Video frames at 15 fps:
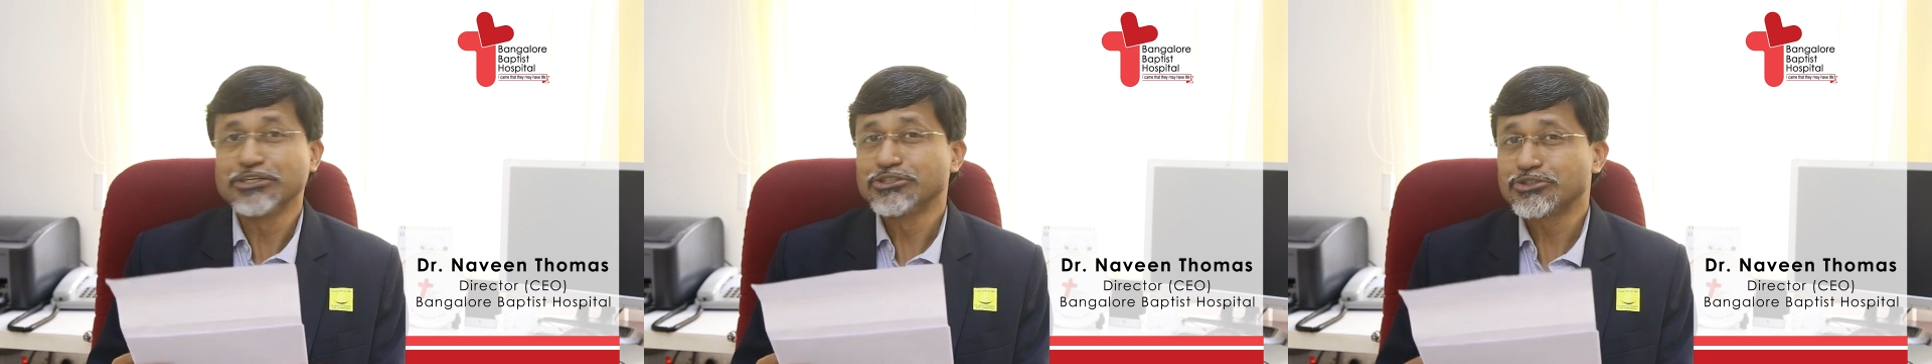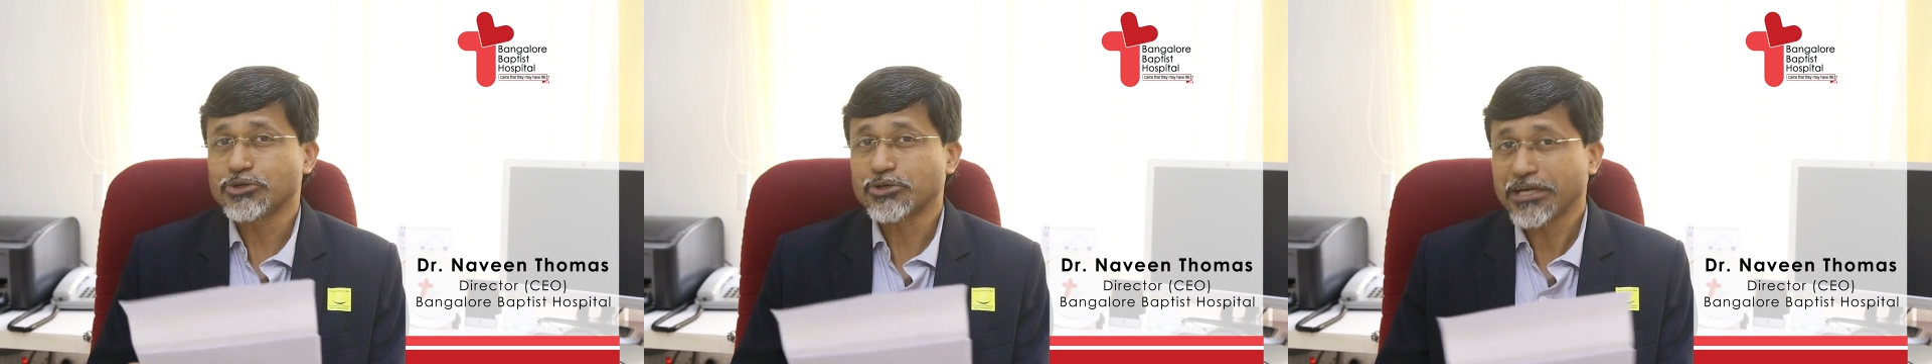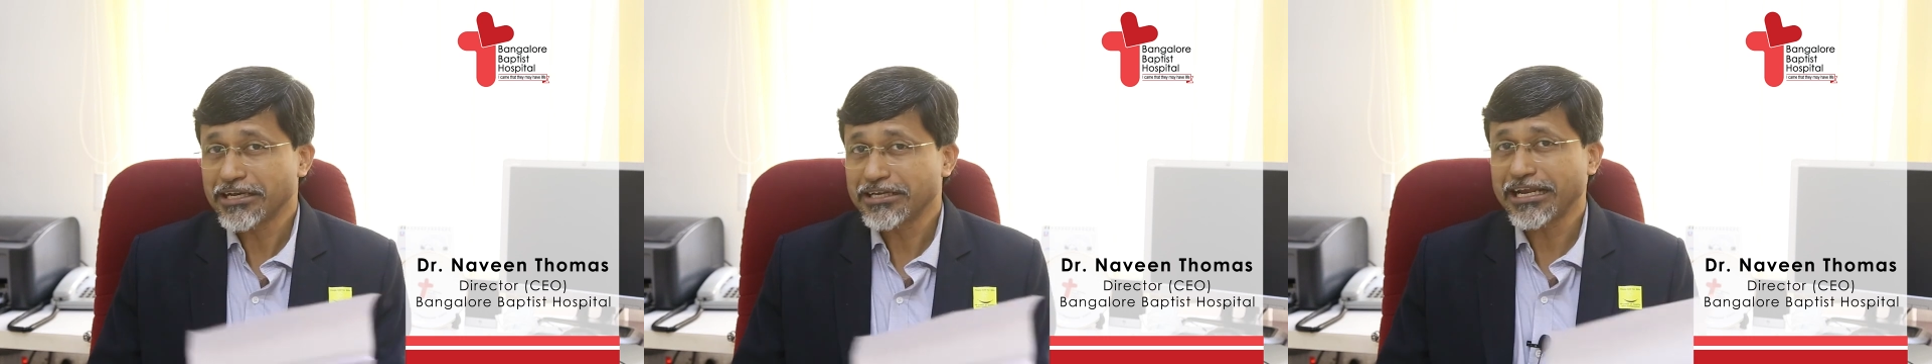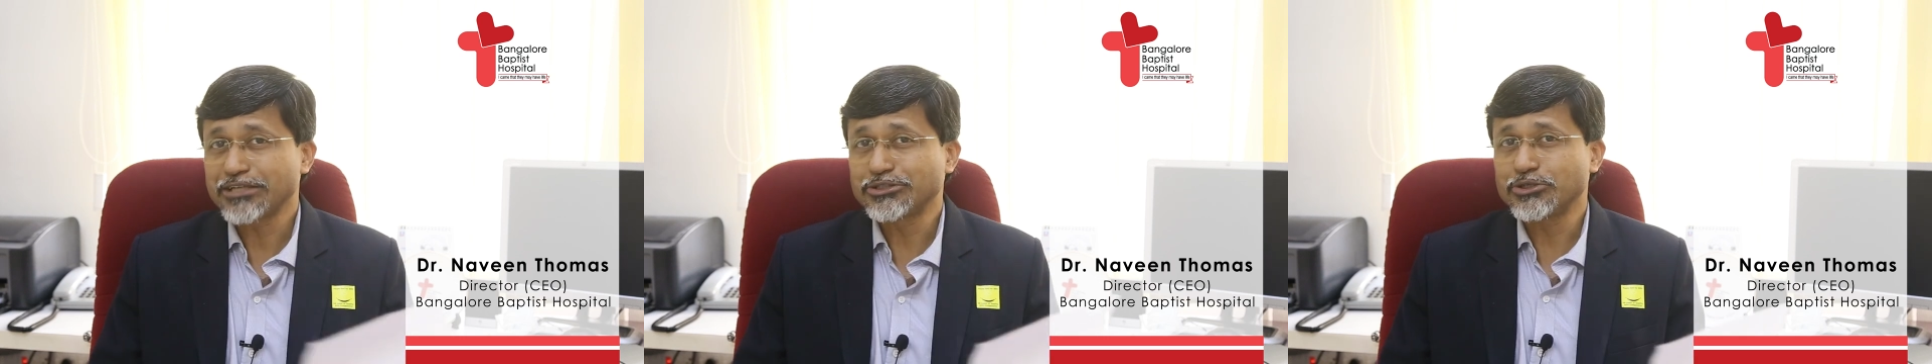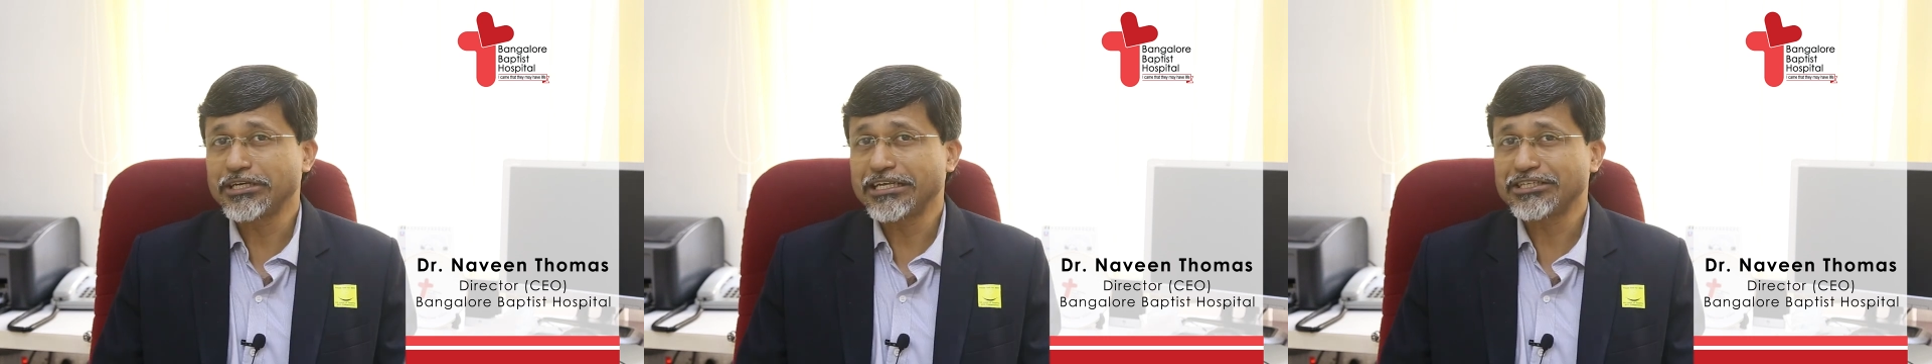So
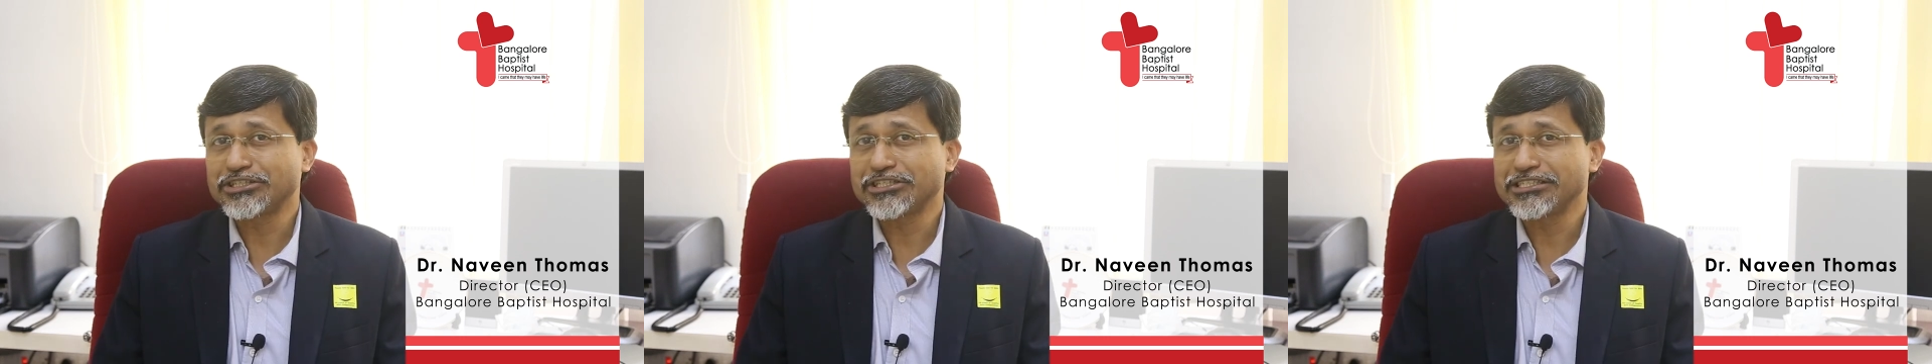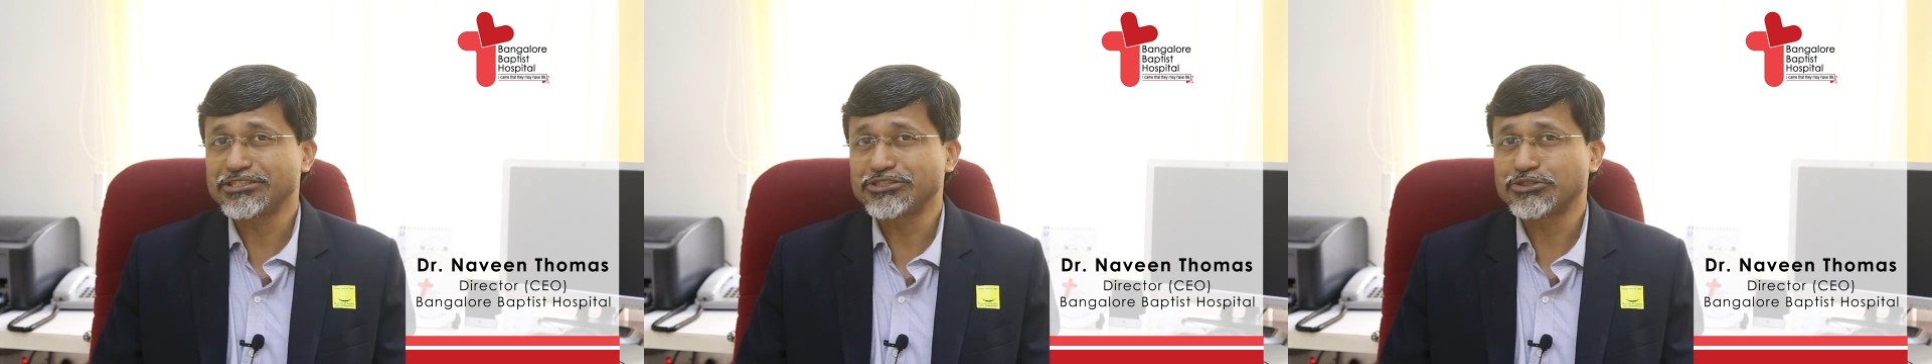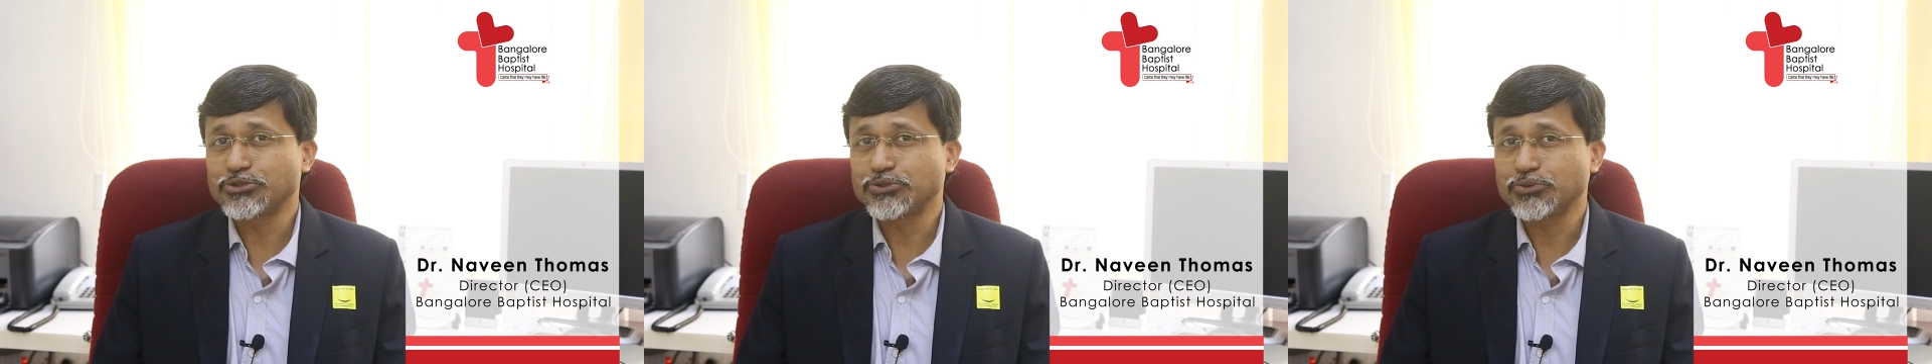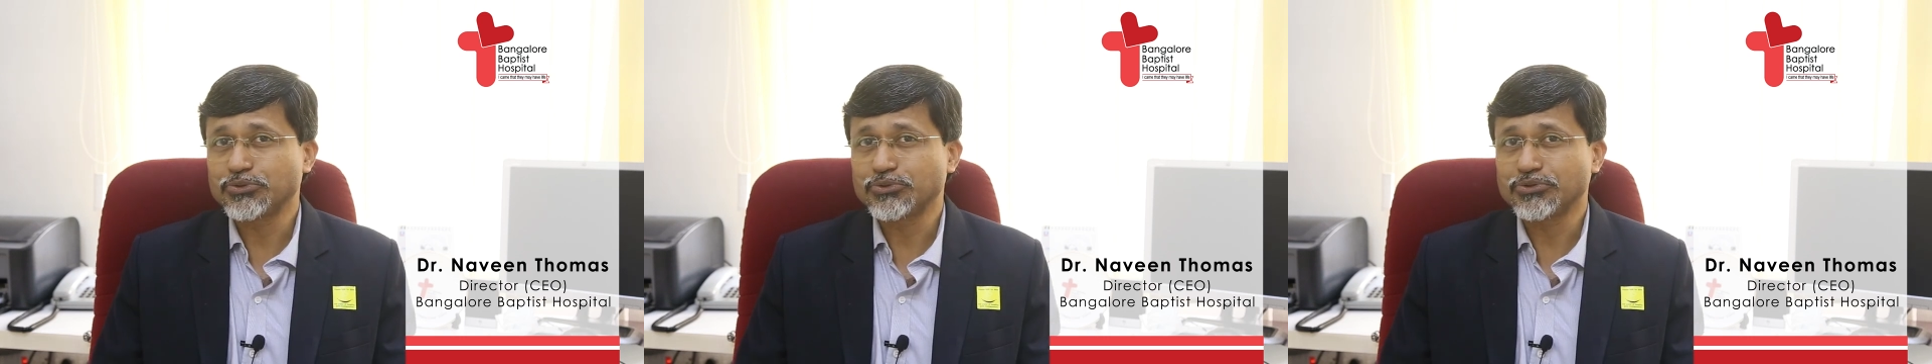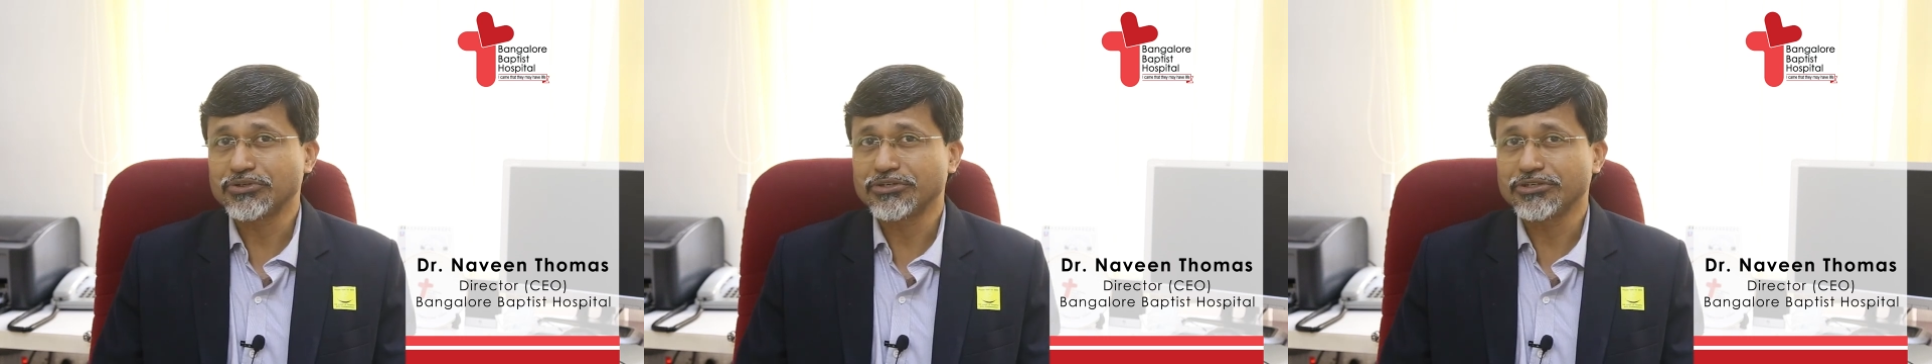congratulations
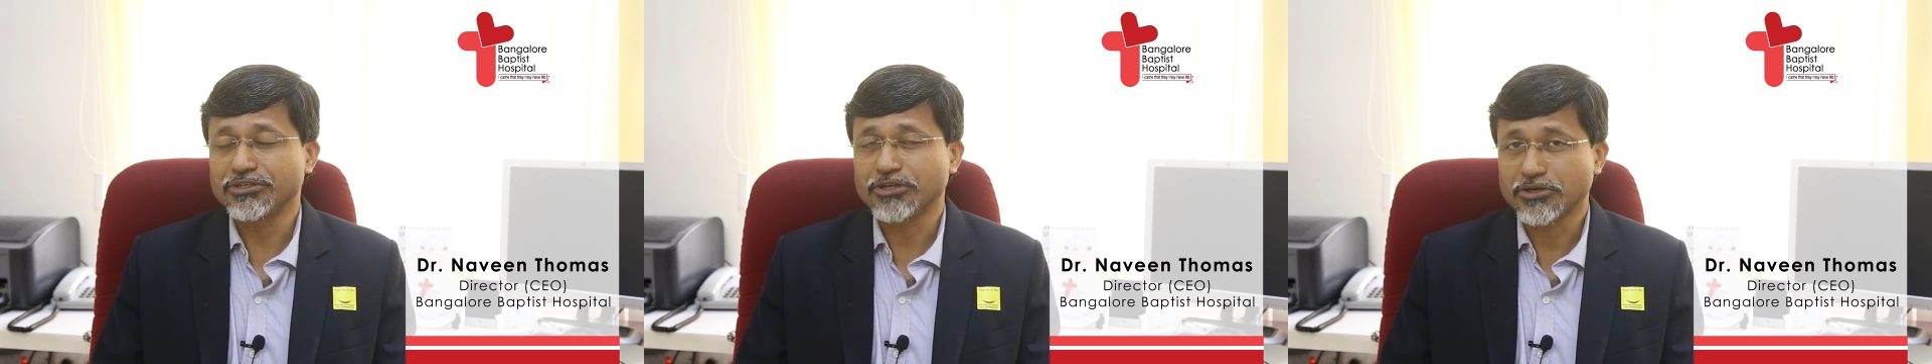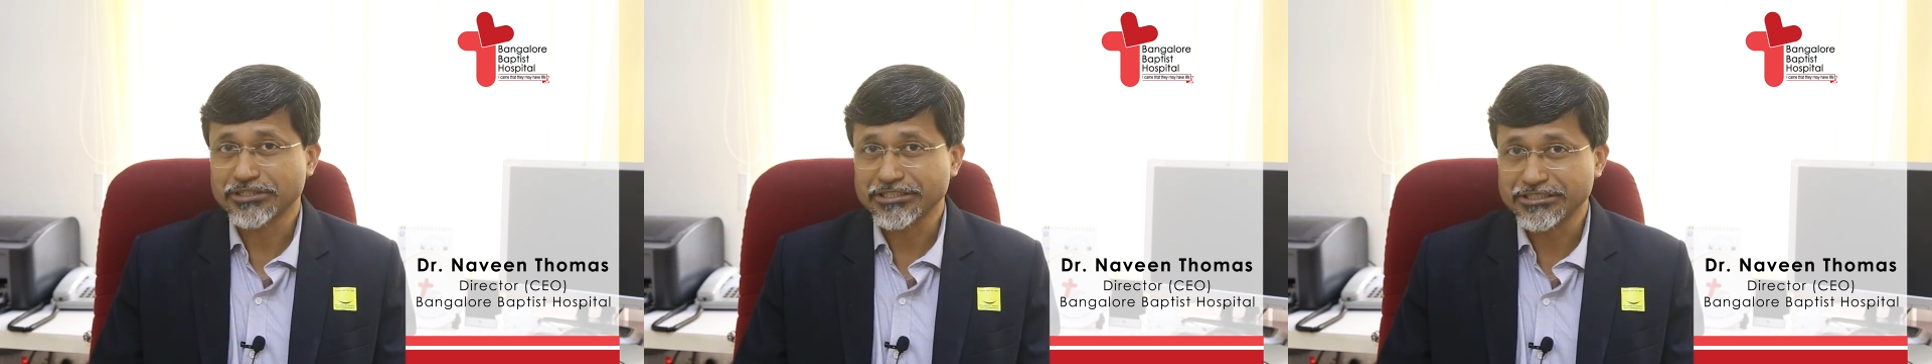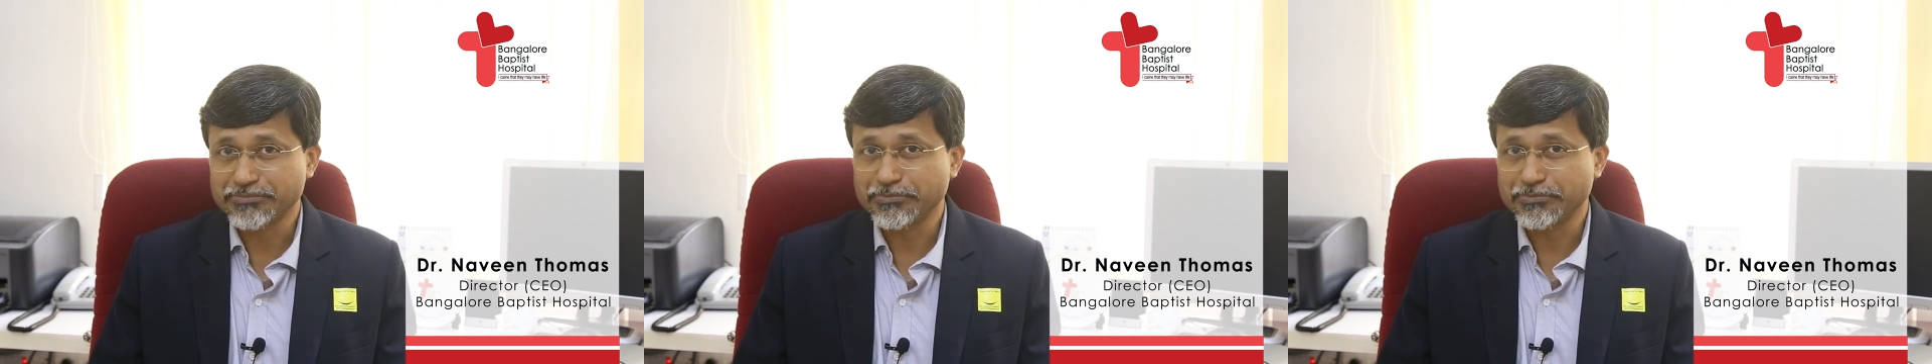to Dr.